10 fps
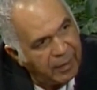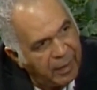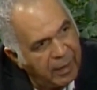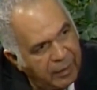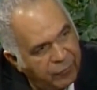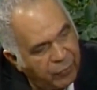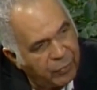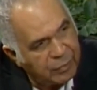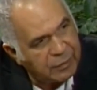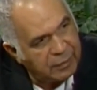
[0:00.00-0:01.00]
and
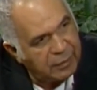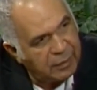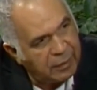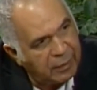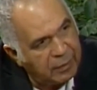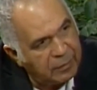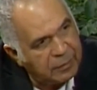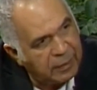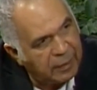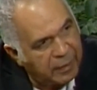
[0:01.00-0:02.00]
Ferguson
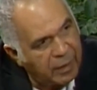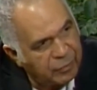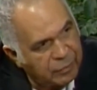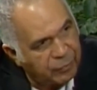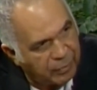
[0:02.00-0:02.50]
City Council,